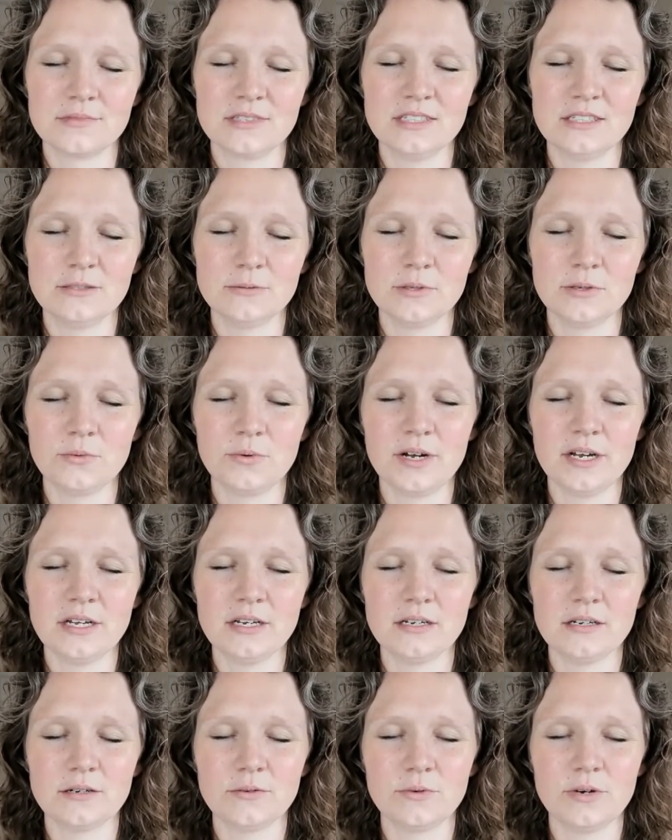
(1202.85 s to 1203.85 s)
He's been
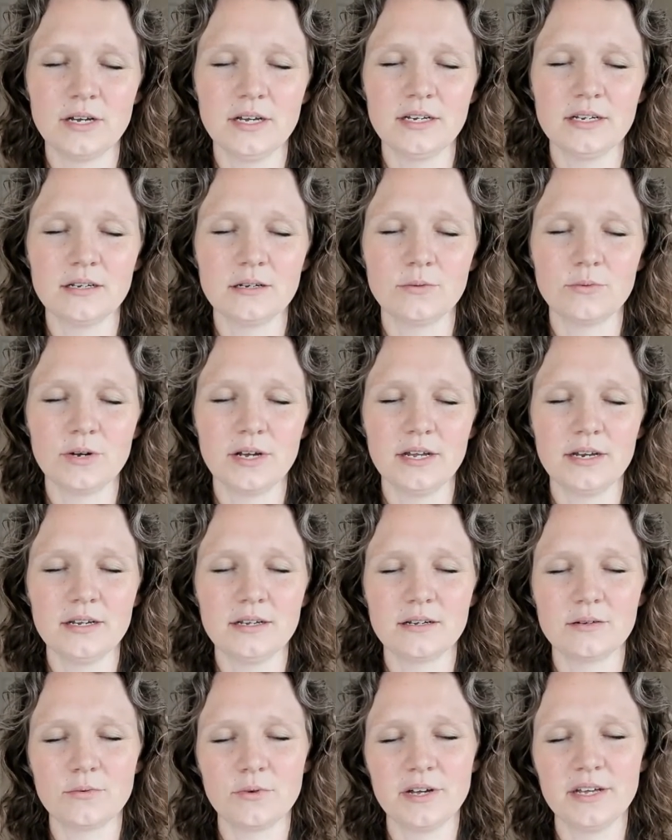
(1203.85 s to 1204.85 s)
waiting and waiting and
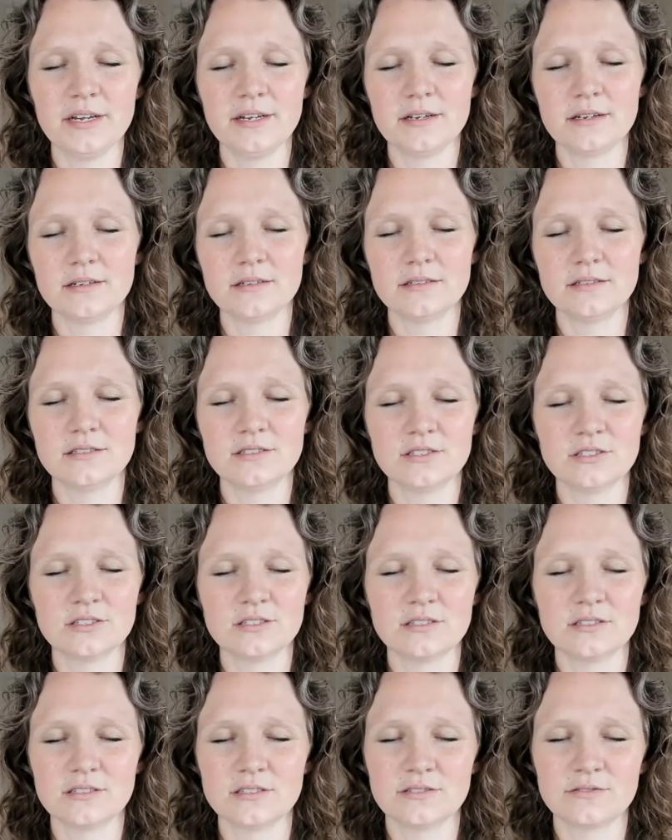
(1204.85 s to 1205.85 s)
waiting and waiting, and he
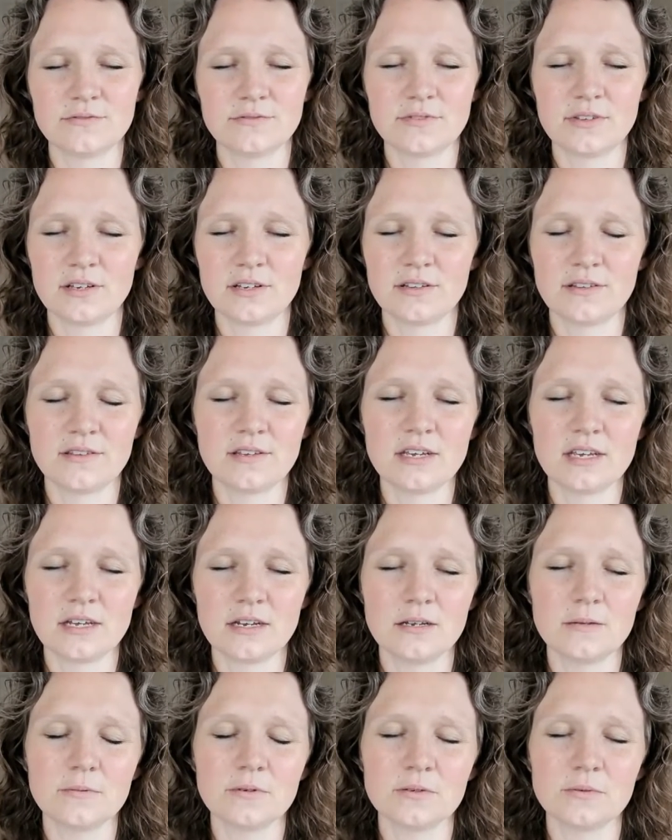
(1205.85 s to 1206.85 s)
just didn't think
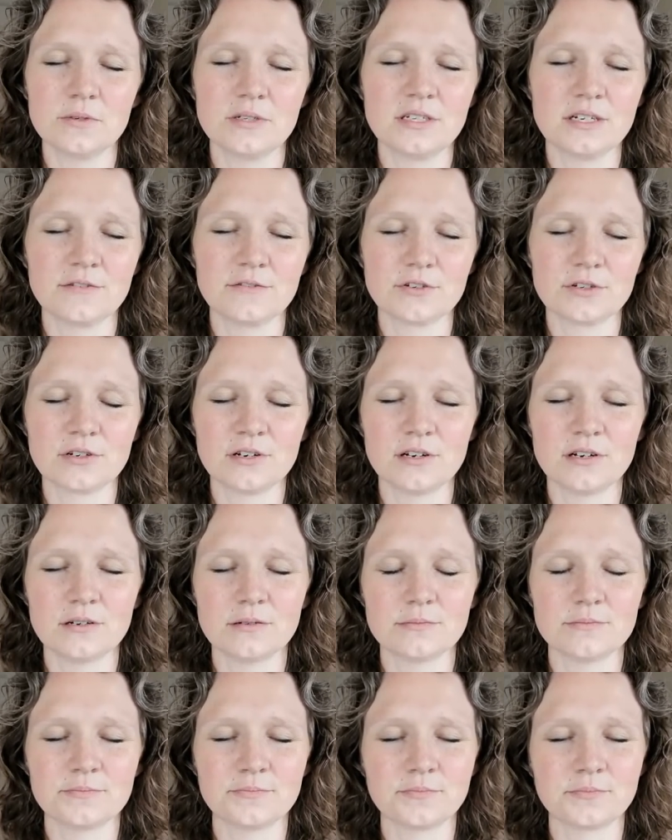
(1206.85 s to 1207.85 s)
anybody would ever
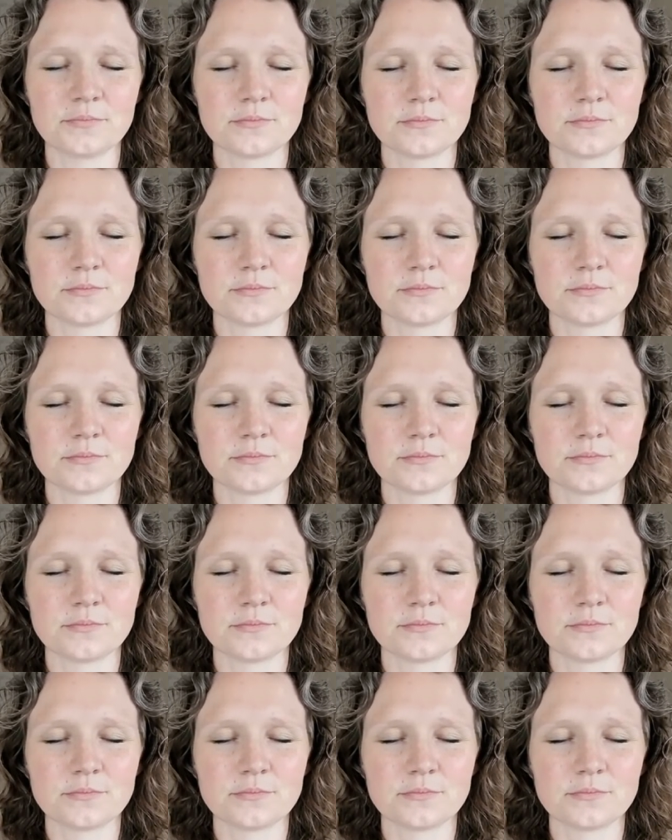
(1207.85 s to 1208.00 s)
come.